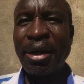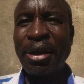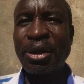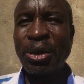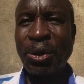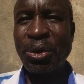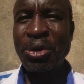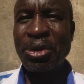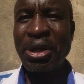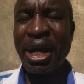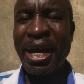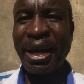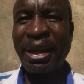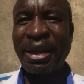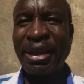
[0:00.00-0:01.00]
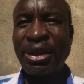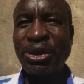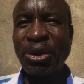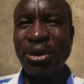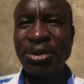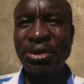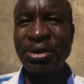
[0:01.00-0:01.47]
through a kiss
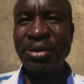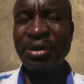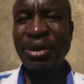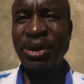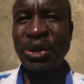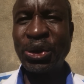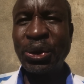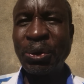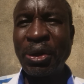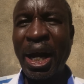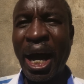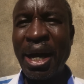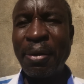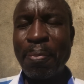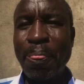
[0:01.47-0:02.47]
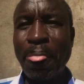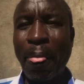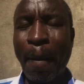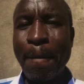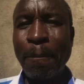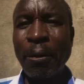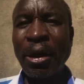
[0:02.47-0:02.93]
of Judah.
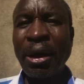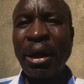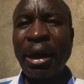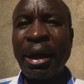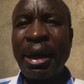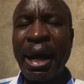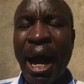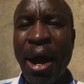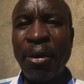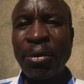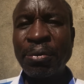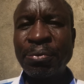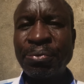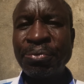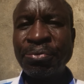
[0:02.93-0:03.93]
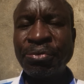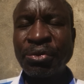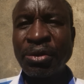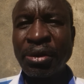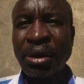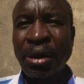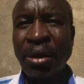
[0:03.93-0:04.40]
Now,
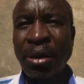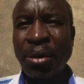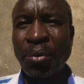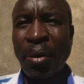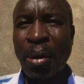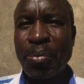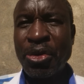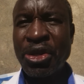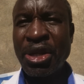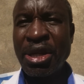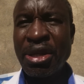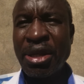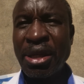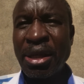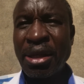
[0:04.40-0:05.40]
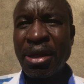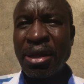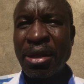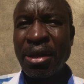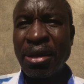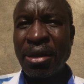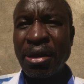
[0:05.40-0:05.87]
Munyinyi,
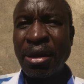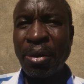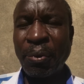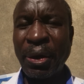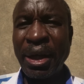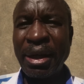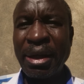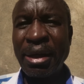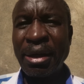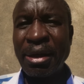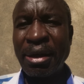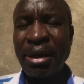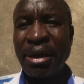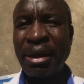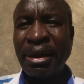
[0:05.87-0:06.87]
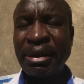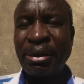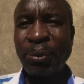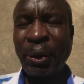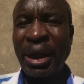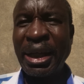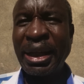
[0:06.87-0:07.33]
the way
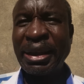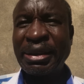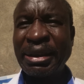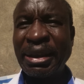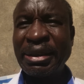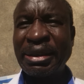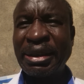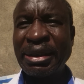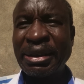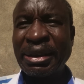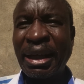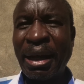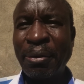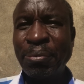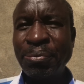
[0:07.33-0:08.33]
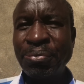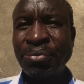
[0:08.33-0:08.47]
when he changed his name,